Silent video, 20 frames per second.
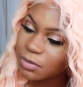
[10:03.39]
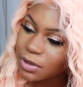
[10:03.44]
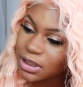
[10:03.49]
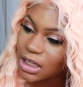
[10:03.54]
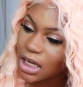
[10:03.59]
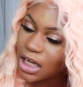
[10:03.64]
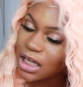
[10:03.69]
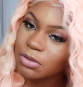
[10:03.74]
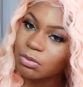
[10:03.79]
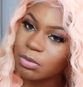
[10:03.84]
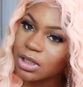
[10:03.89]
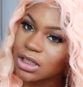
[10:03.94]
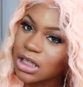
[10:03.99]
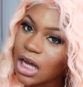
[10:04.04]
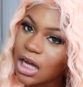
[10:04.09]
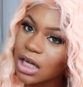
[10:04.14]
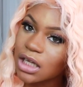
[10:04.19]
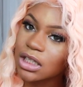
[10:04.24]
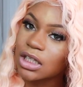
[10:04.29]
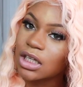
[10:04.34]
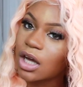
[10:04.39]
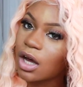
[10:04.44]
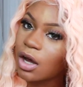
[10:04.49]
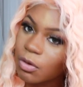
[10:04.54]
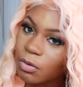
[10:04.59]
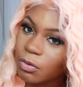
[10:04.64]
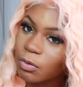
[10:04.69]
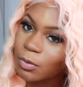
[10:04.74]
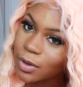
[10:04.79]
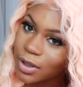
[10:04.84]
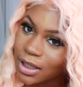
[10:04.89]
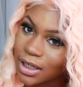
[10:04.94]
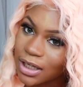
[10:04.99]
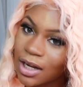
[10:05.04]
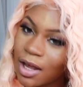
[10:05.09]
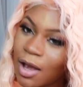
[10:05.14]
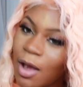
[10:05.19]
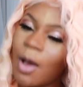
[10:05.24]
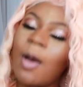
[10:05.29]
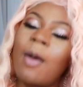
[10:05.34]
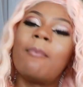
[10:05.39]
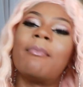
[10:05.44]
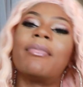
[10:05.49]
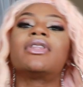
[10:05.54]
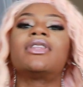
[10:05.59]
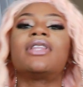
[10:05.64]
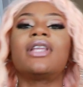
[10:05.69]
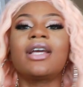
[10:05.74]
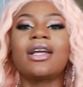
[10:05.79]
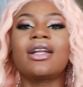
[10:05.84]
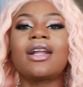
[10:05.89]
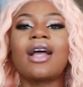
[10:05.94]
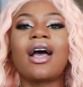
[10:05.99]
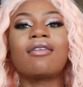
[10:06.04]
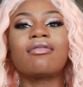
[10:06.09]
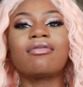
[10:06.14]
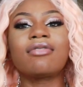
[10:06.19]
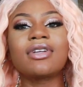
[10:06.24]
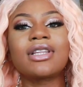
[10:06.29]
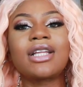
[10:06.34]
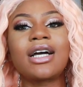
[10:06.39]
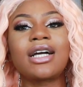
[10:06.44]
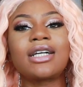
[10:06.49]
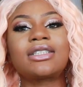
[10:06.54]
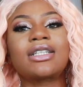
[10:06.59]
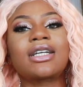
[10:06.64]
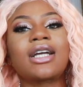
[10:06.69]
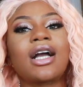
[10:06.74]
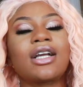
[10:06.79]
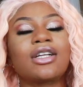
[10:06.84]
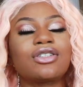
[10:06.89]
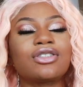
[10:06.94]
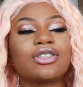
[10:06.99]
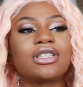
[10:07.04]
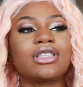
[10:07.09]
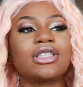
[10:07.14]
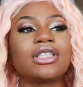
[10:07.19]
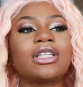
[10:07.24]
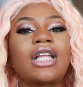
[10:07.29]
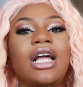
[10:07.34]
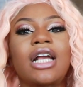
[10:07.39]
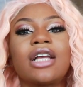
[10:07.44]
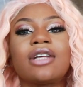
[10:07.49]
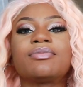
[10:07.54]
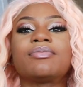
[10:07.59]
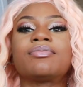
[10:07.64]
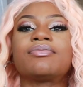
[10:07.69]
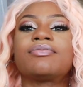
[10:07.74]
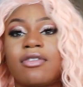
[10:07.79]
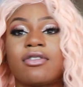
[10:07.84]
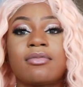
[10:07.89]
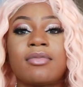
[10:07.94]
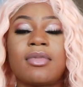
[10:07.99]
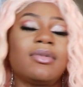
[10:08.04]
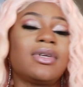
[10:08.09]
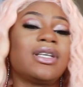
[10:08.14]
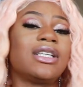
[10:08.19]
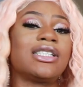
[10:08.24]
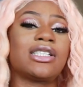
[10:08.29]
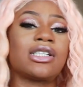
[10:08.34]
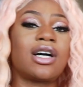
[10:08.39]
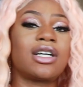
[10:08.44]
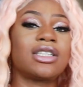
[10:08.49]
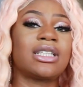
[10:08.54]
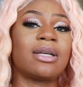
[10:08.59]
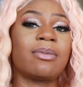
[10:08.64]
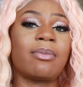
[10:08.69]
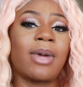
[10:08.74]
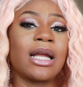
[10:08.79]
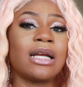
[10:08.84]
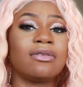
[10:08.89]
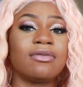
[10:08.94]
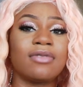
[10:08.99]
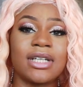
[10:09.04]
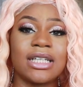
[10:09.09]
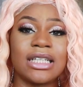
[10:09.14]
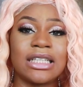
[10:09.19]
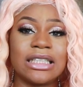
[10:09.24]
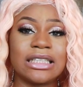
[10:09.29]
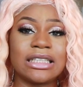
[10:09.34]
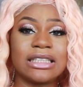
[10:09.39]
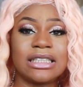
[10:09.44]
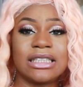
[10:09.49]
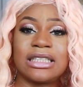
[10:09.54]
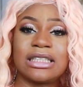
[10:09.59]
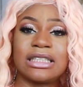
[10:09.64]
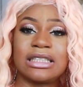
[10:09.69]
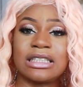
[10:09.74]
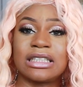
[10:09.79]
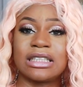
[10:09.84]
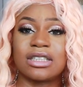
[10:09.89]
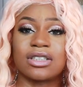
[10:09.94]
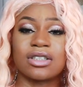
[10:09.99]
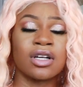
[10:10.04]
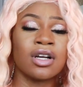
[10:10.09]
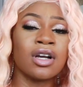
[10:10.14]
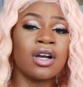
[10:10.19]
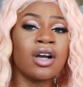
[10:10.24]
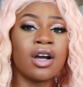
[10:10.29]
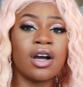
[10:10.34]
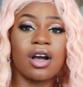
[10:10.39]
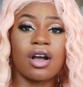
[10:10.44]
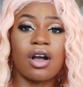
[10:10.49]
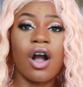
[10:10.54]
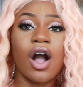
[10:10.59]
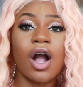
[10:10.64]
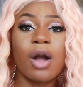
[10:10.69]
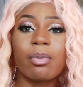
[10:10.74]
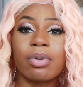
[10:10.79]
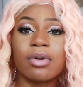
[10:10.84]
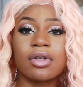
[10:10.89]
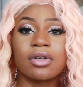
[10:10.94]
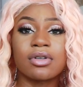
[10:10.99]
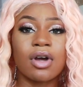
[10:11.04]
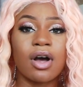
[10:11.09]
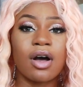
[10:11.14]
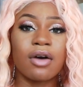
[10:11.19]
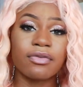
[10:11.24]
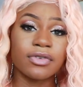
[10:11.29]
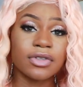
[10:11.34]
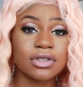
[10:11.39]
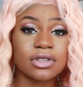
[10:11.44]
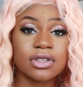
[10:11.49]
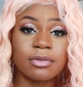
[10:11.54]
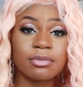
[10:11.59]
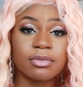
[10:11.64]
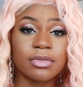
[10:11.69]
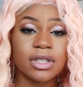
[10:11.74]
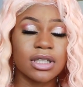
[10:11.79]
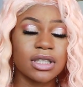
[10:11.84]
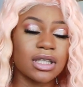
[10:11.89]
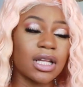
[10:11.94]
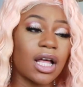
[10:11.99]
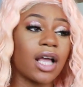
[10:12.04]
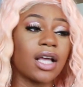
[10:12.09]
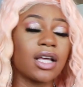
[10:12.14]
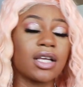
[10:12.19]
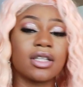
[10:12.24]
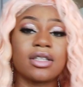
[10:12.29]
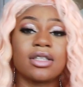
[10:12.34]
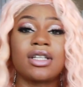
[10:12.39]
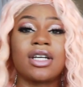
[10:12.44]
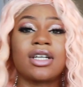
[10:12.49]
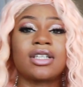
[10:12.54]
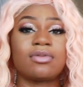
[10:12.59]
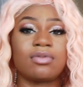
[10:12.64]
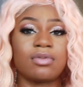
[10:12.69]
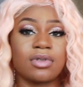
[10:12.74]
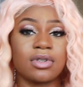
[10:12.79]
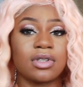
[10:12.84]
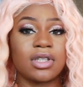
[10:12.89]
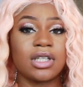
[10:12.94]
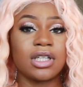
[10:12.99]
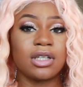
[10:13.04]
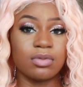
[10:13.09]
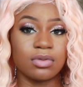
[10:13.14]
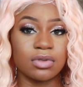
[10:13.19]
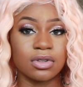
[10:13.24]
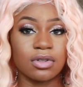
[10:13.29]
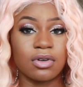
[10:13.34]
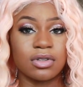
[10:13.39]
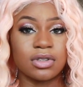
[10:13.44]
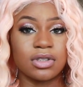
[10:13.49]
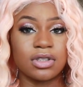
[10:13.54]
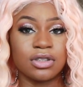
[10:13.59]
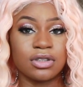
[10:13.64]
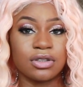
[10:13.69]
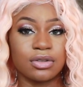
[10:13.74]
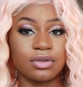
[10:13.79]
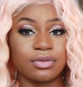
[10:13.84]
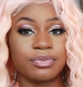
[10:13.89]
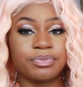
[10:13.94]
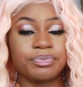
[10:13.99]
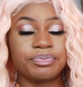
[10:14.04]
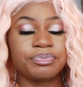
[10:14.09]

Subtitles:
Where y'all going? But then I realized, like, I understood, like, maybe he saw somebody running in the distance or a car pulling off or something. Like, that's what he was going to do.